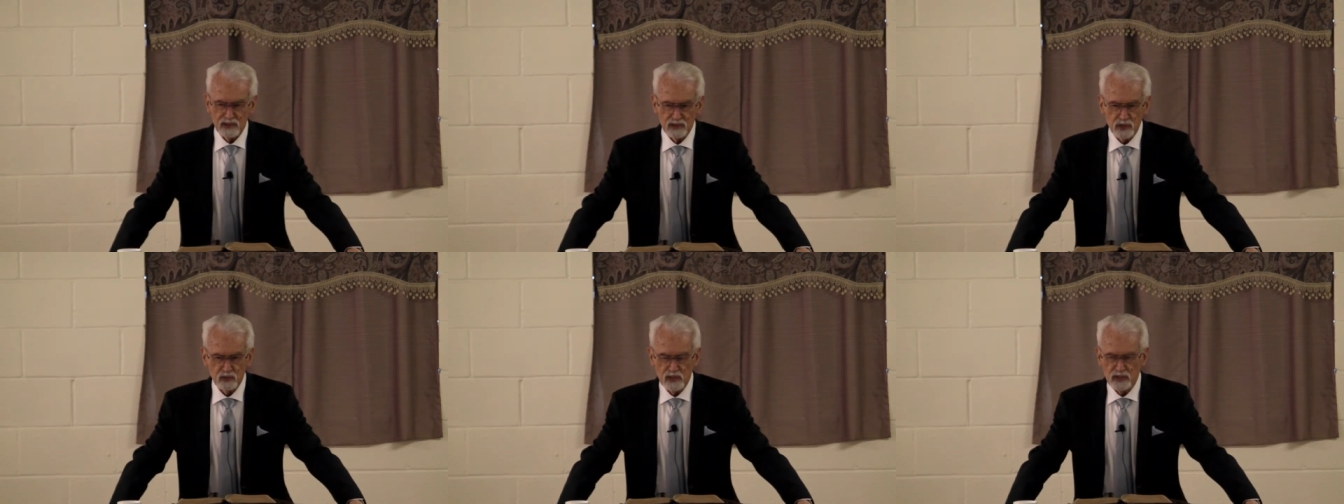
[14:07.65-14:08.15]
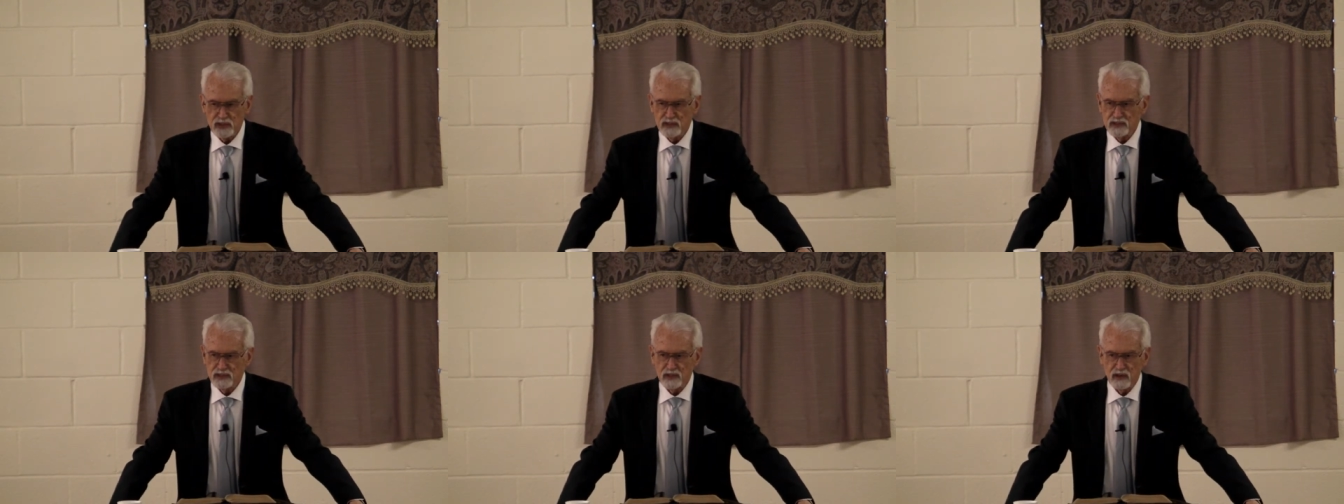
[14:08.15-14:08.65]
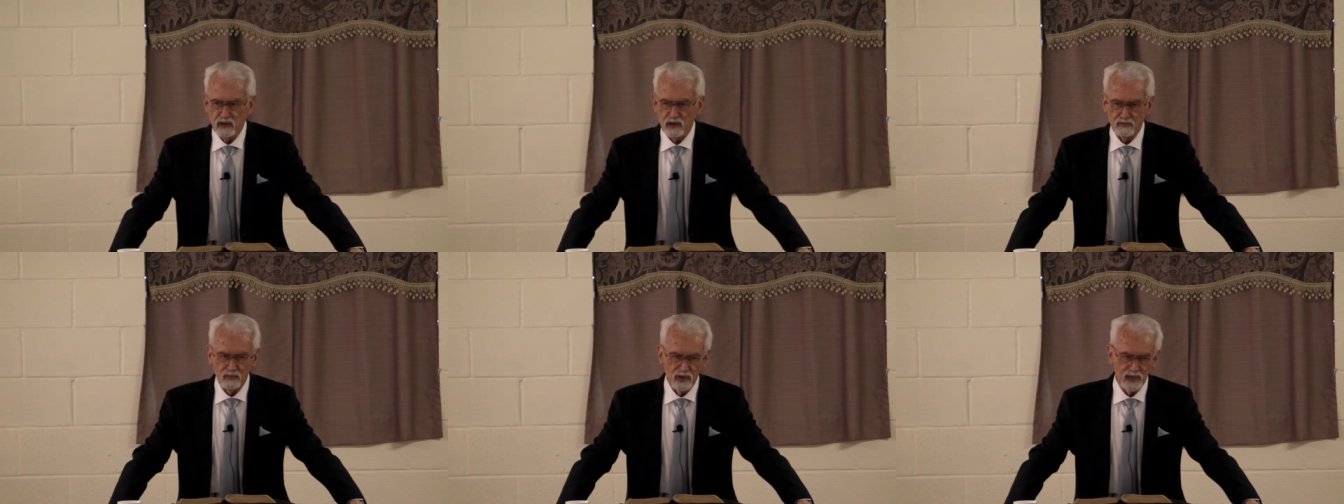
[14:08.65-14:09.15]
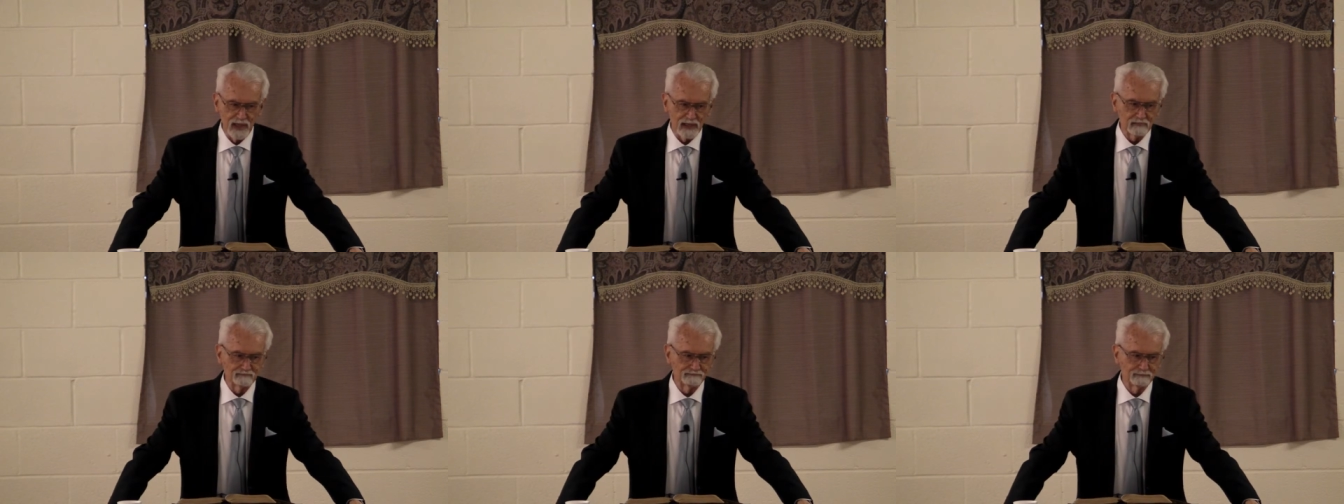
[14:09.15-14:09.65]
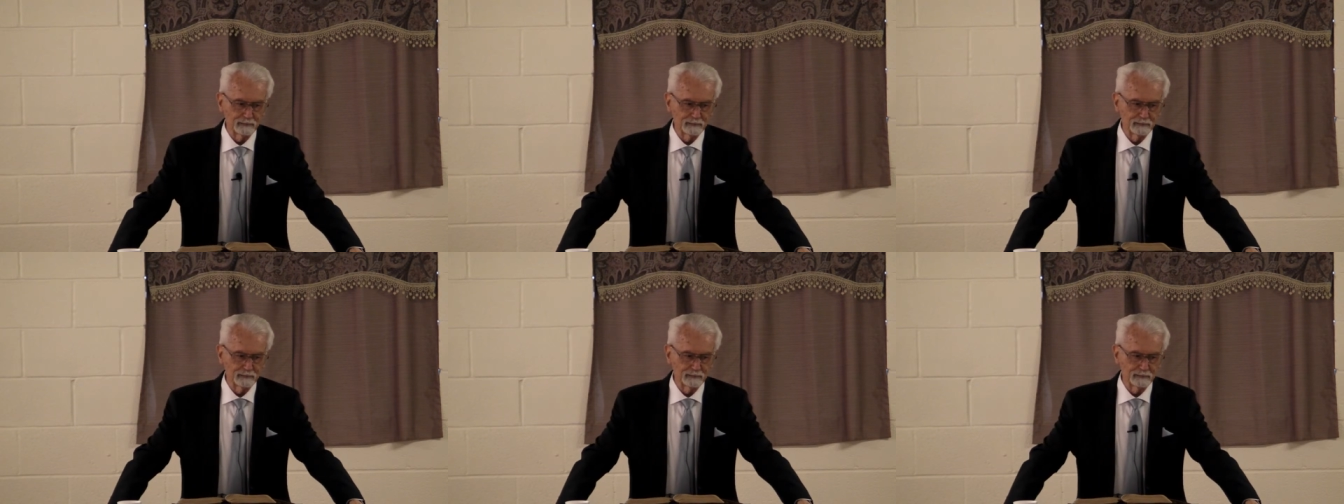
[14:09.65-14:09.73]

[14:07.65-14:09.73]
situations that are heartbreaking.